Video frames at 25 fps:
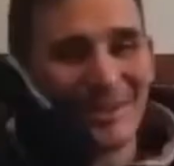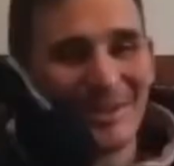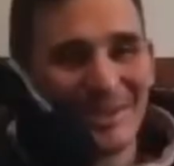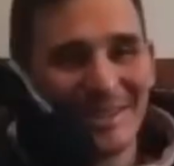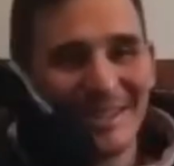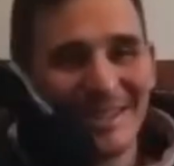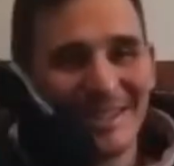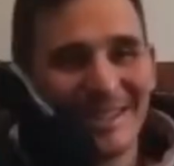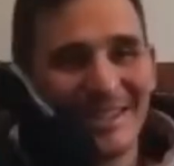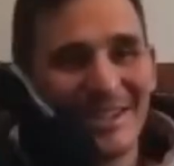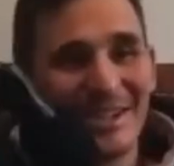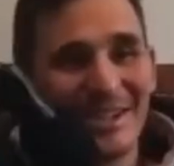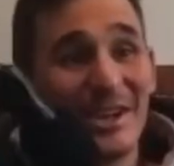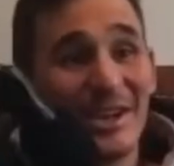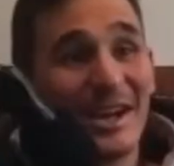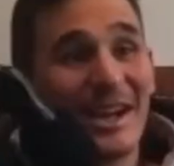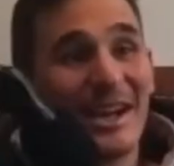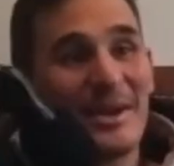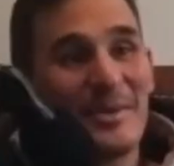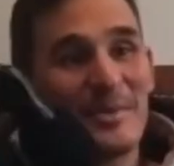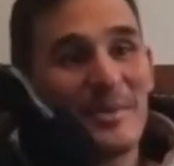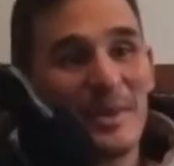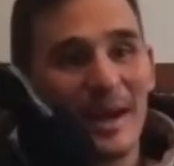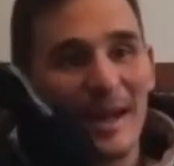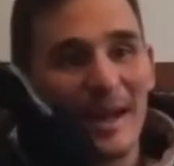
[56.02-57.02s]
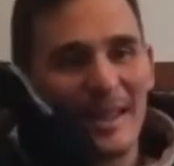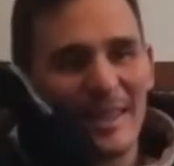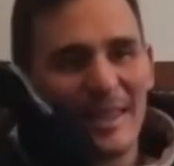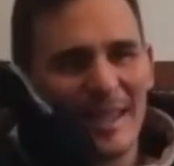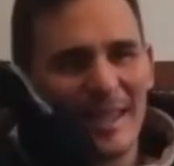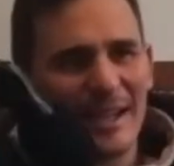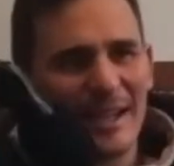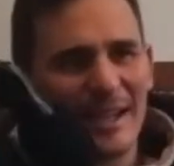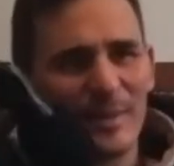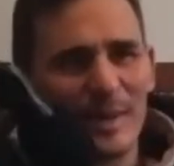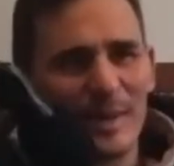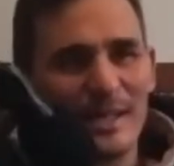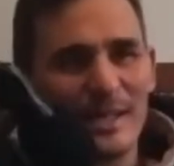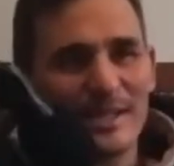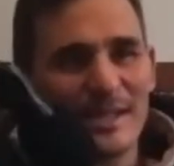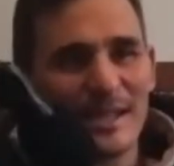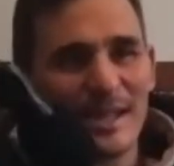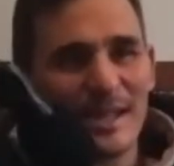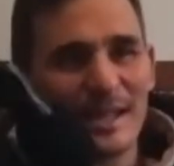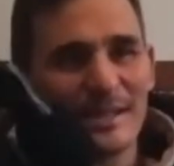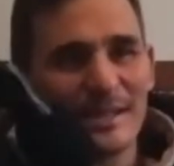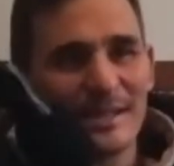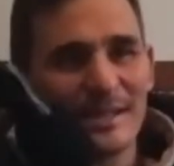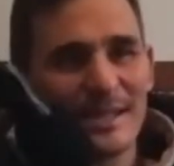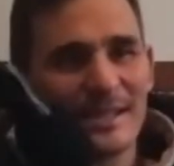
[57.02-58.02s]
dude. Yeah, I think I've been to
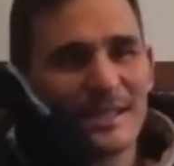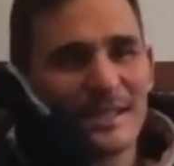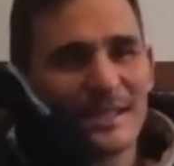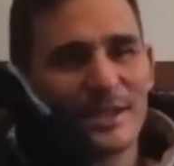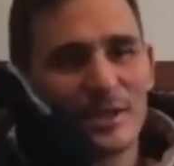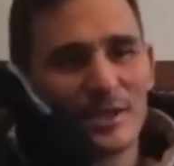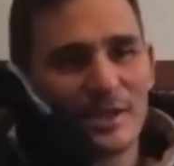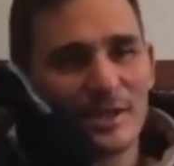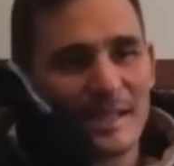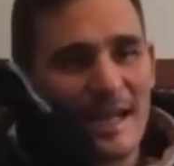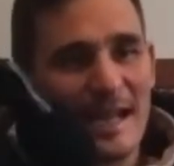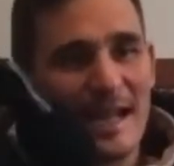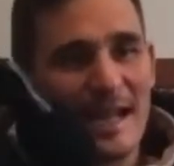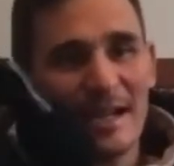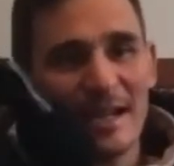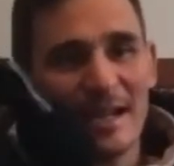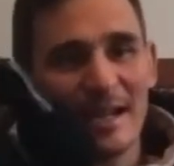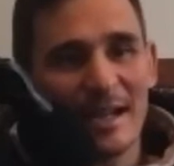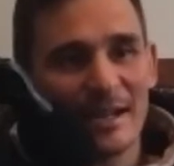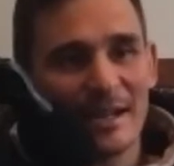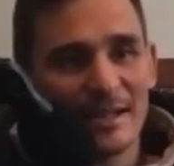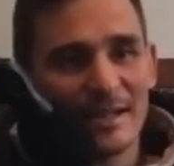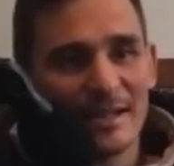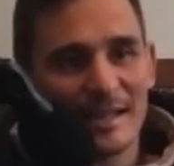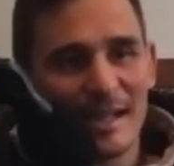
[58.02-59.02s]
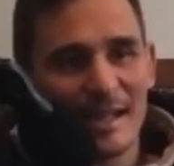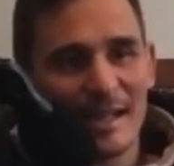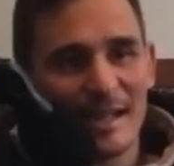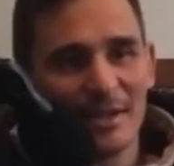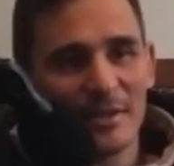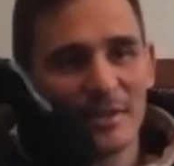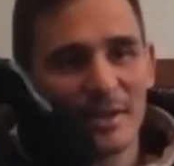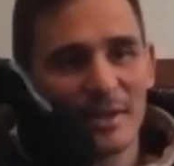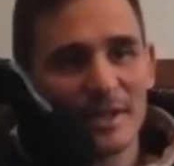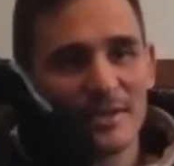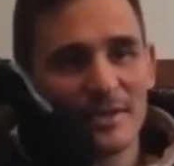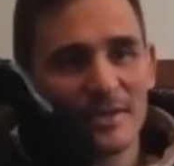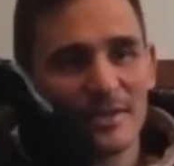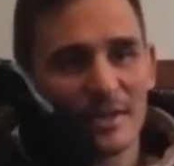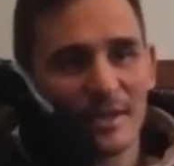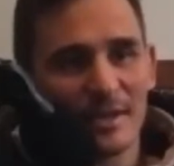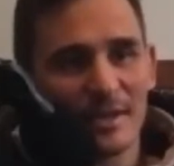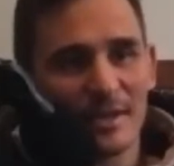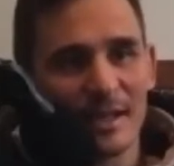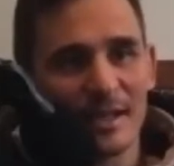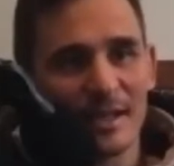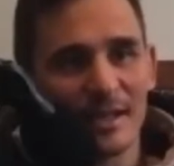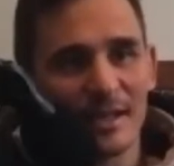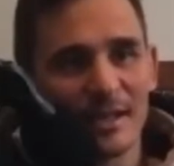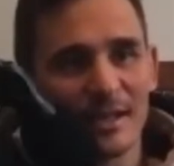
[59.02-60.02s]
that. There's a little slackline outside the restaurant
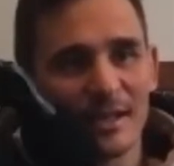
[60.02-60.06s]
there.